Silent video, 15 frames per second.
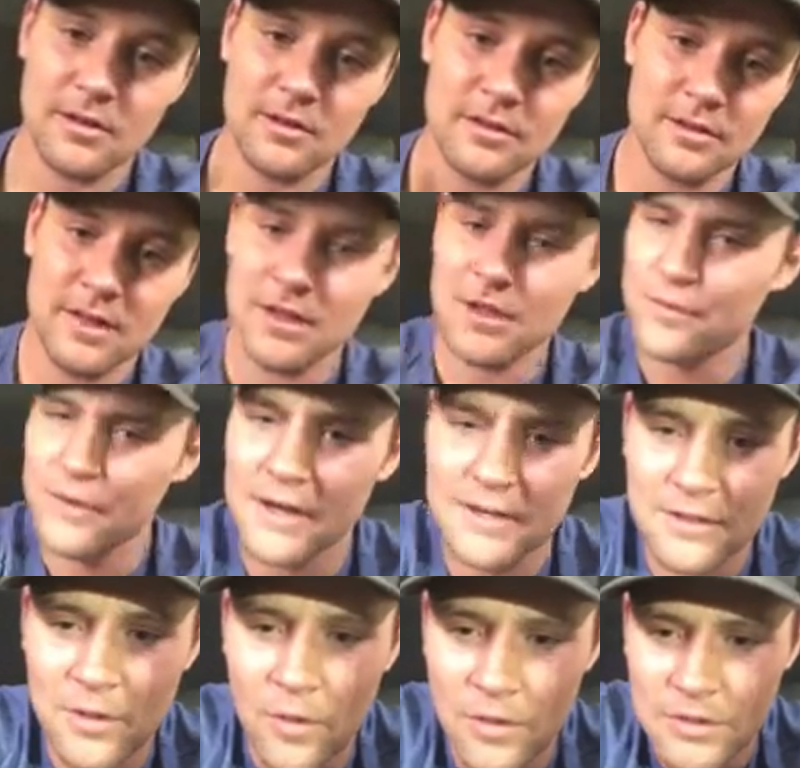Thank you for getting
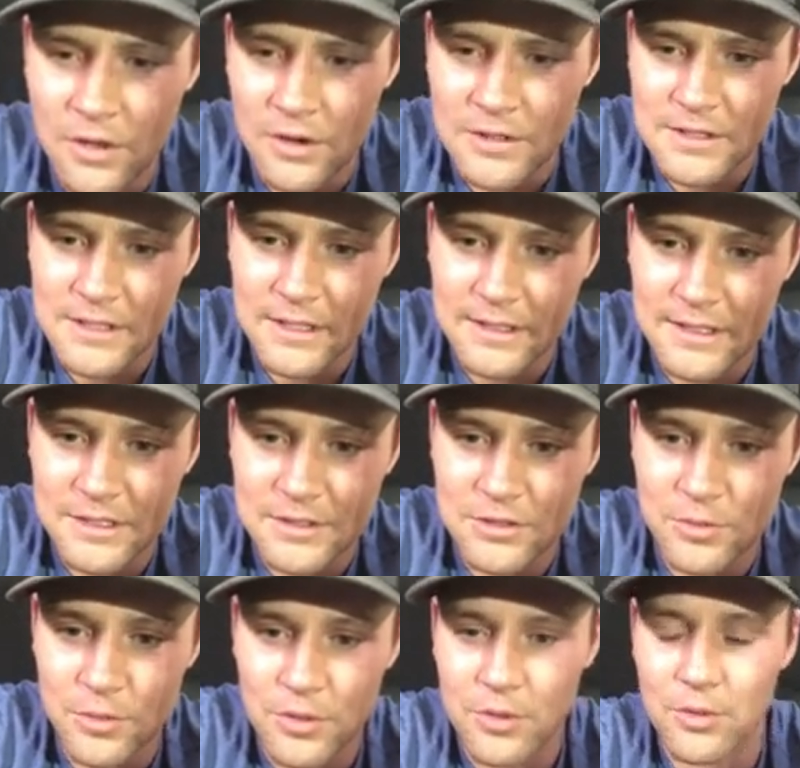the course. Honestly, like it's
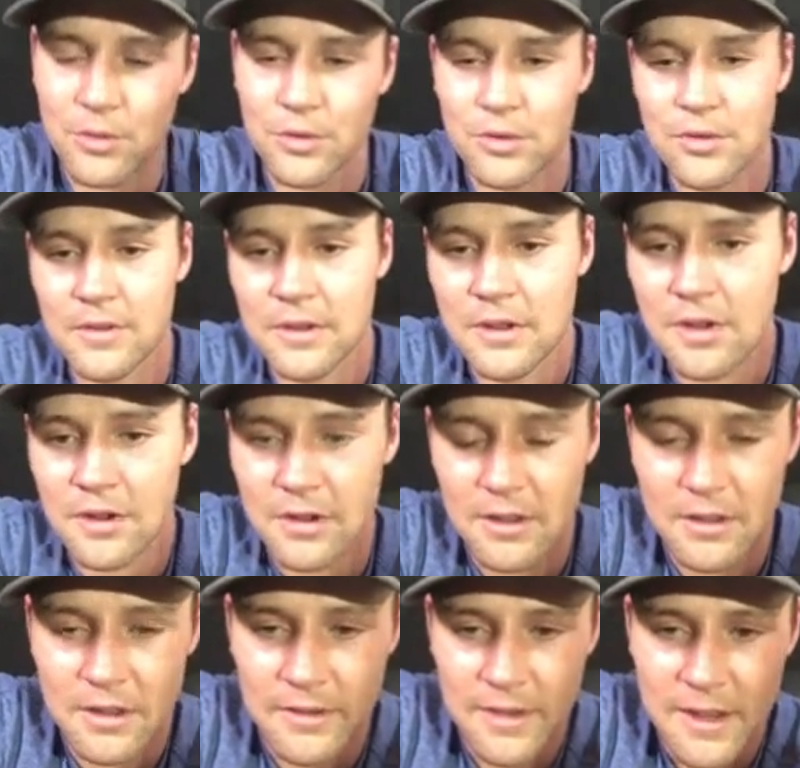super cool that y'all
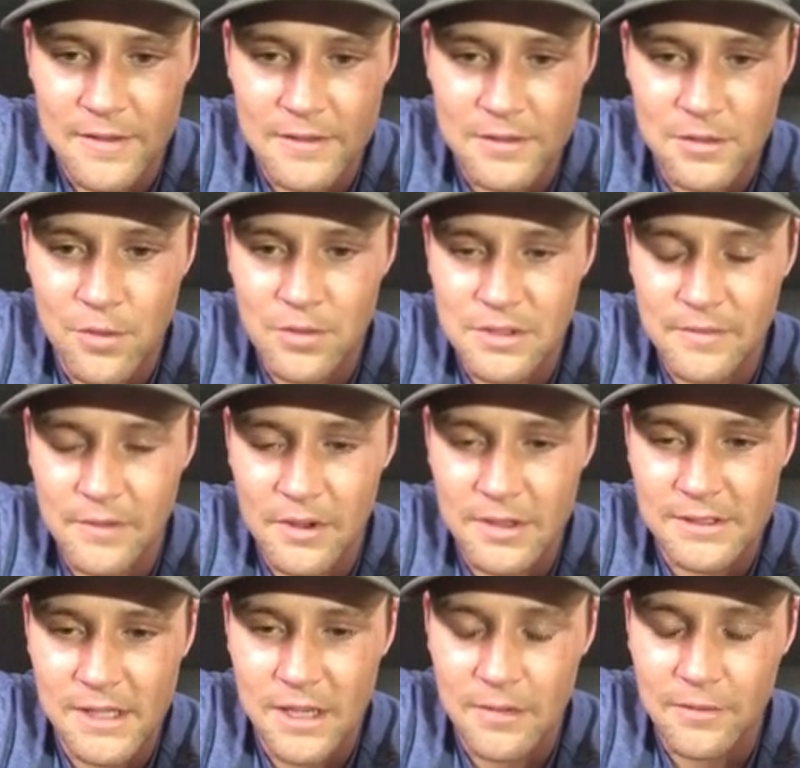got this course. I'm very
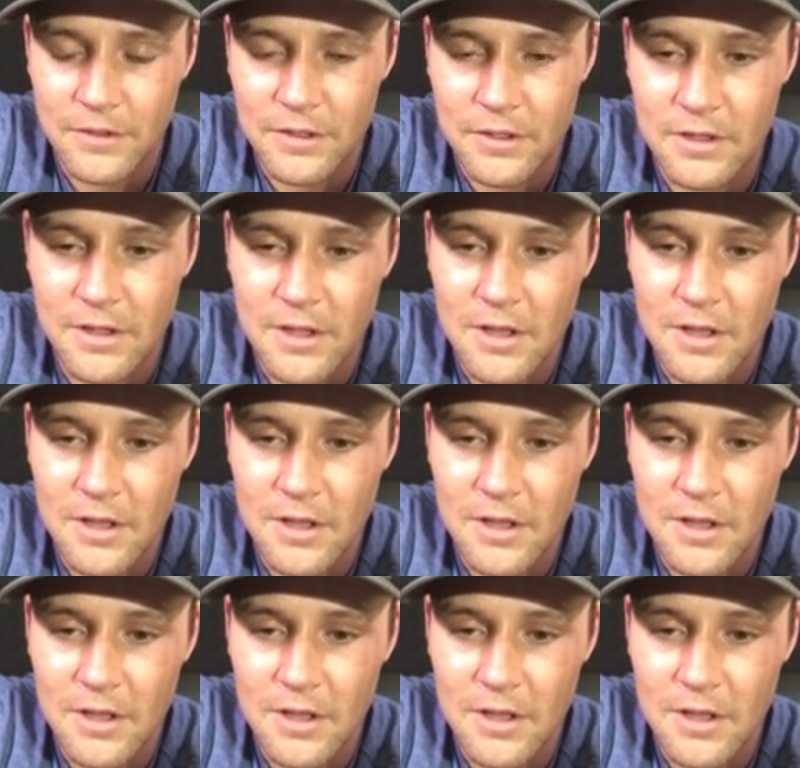excited for you.